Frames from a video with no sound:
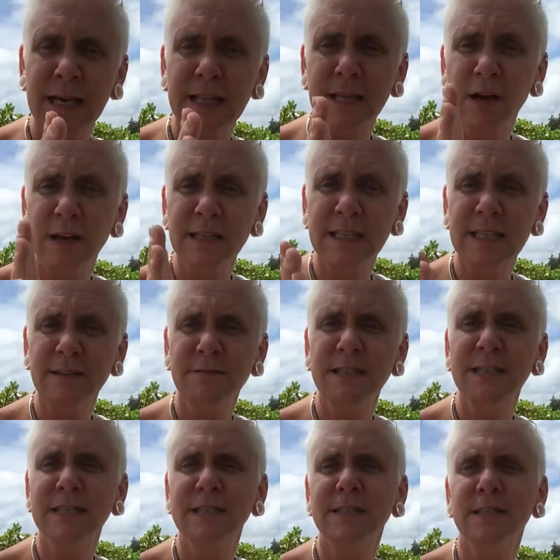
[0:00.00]
The idea
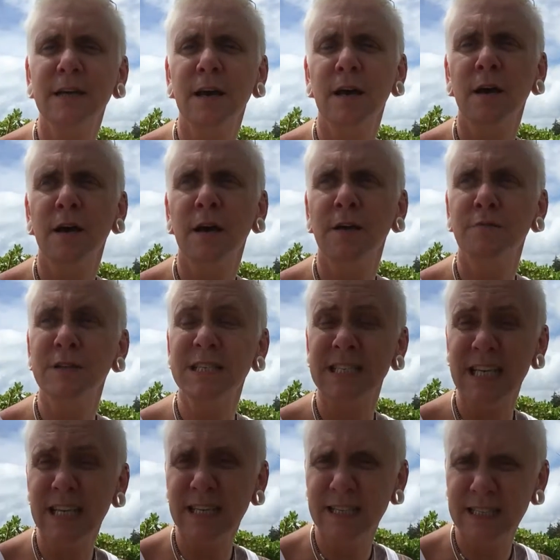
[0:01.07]
is, and
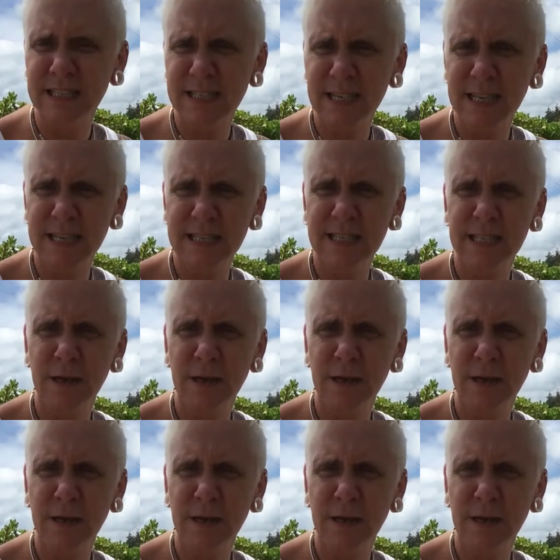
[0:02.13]
resilience is,